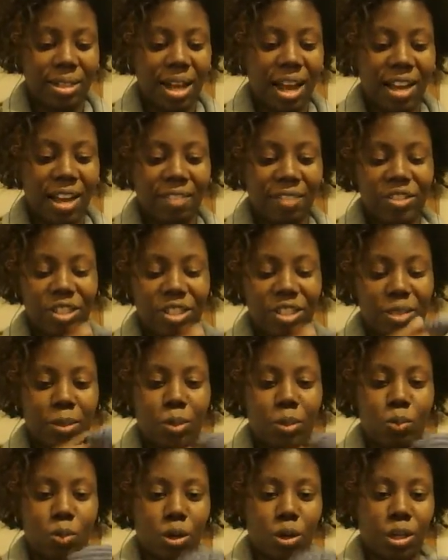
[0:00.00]
I've just
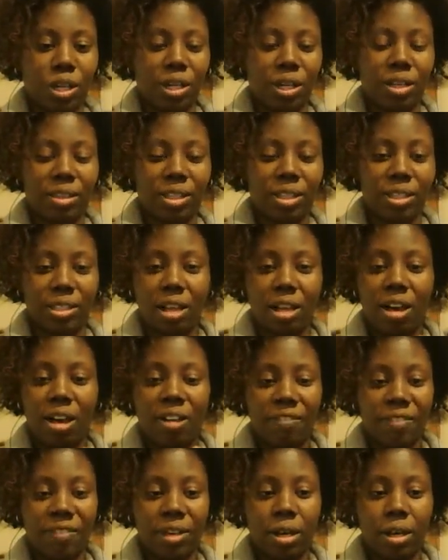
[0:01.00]
been working on this
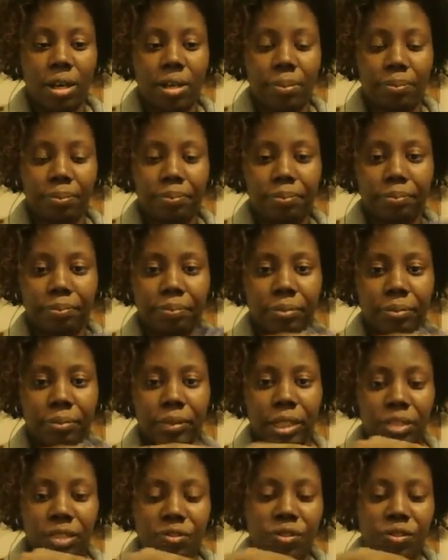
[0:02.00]
off and on.
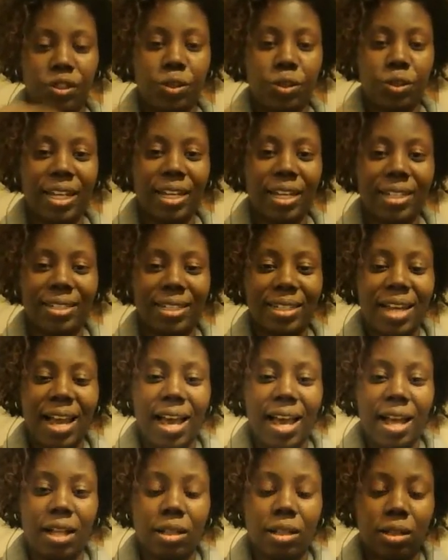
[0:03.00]
If you can't
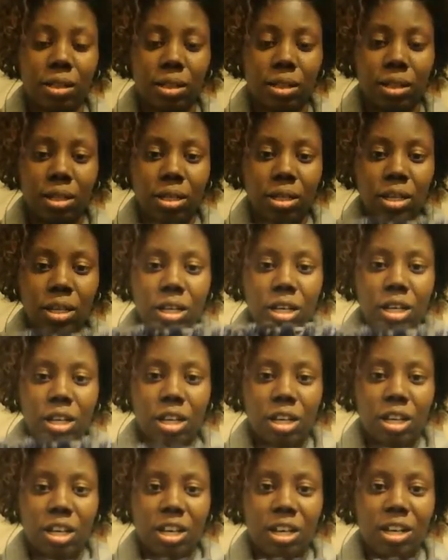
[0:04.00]
tell,
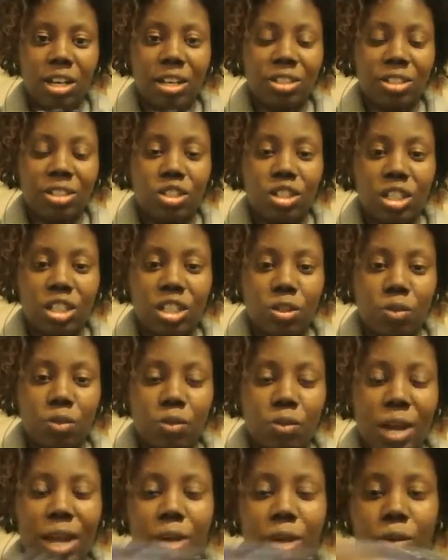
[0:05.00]
it's in the
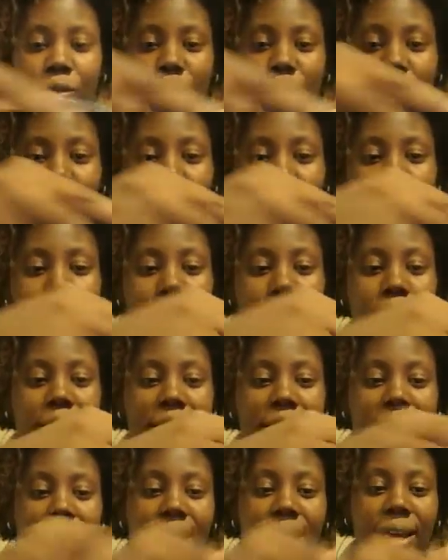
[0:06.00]
round,
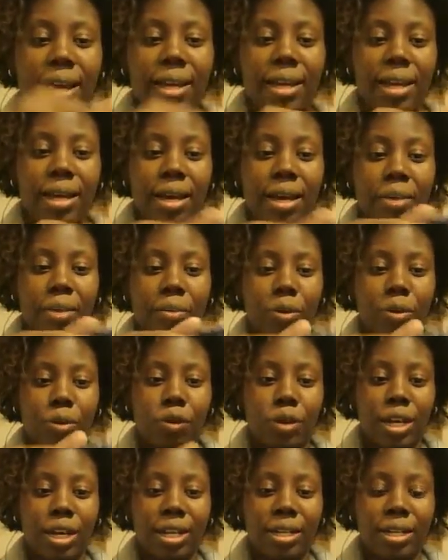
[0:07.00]
but I am
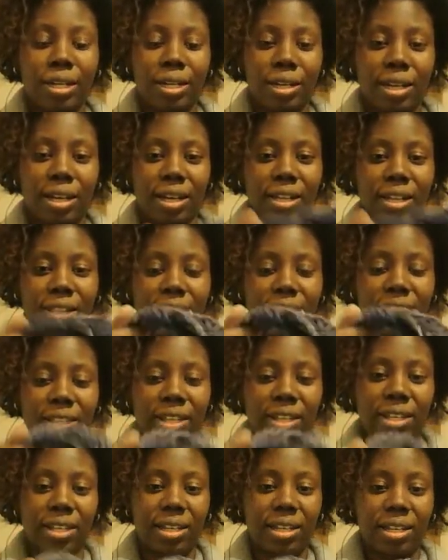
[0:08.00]
creating
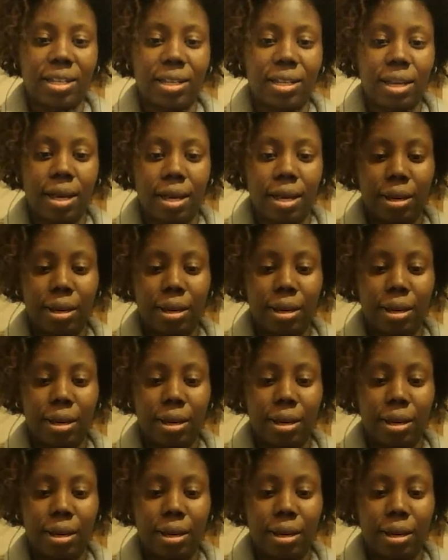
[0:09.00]
the